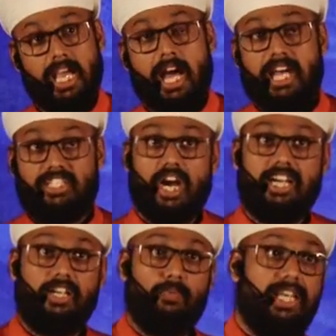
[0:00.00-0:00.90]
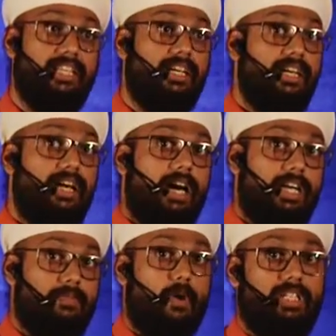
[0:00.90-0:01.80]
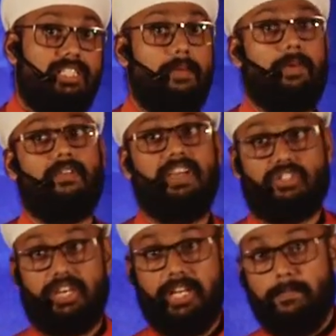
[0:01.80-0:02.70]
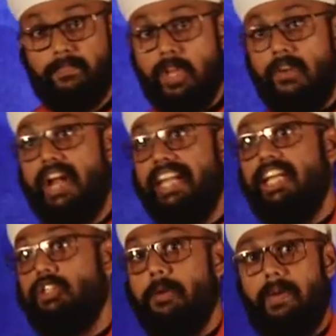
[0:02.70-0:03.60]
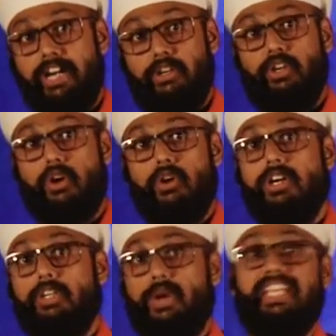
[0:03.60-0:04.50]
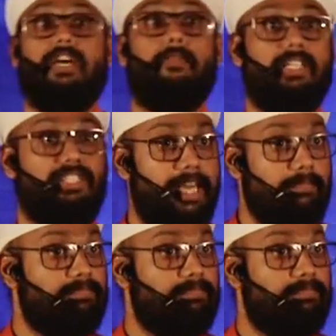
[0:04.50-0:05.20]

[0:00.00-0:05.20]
I started with a small snippet of history of Rani Lakshmi Bhai. Do you know today is her birthday?